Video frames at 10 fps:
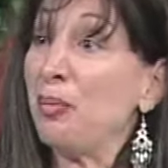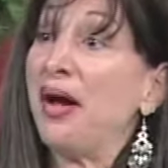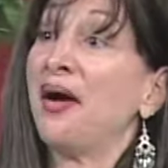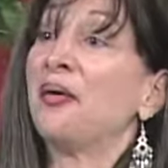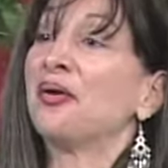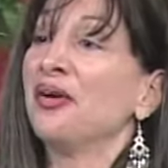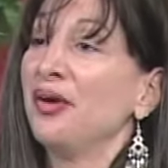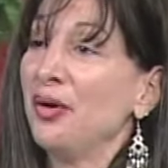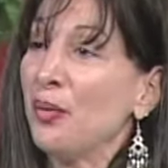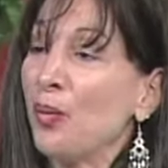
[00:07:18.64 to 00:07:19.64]
about
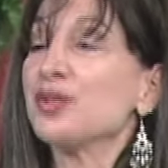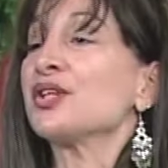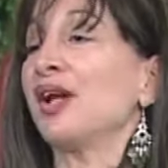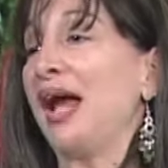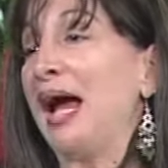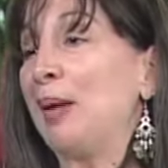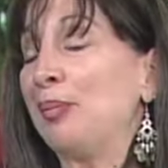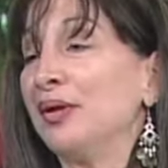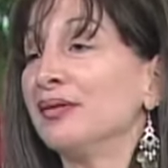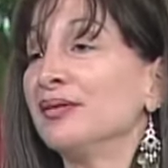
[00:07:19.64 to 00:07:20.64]
what's going to
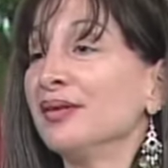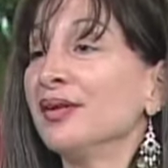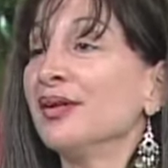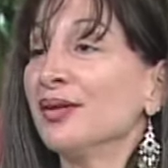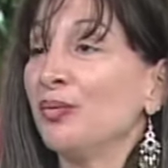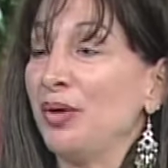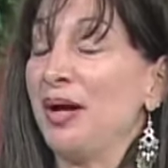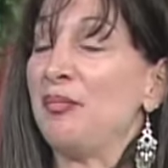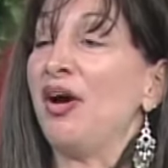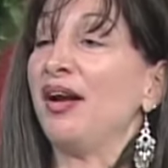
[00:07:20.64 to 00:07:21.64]
happen when
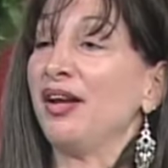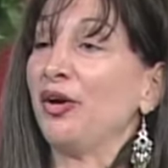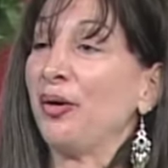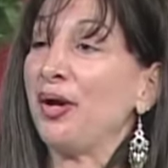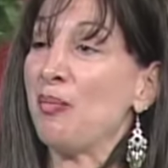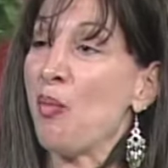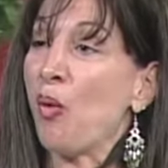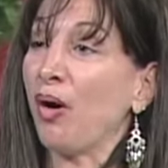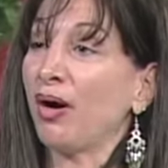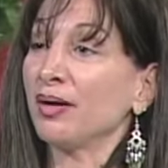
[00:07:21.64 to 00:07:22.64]
I'm not here
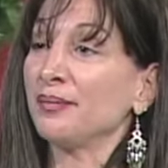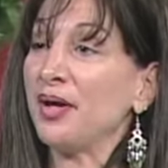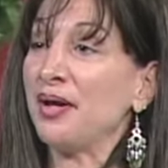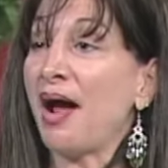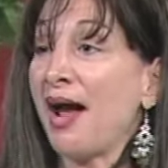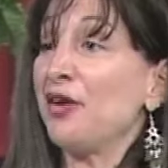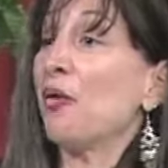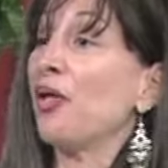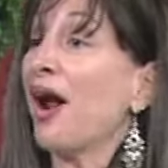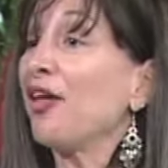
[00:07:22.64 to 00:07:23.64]
anymore. And I
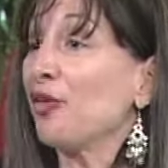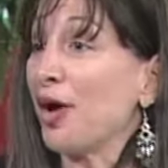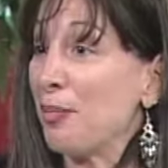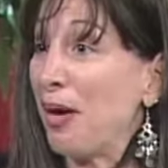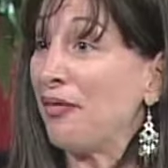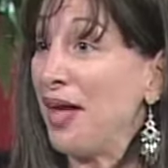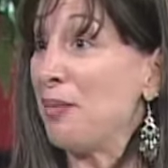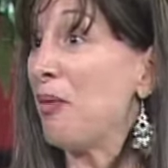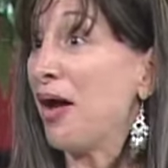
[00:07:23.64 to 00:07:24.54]
know that I thought about that in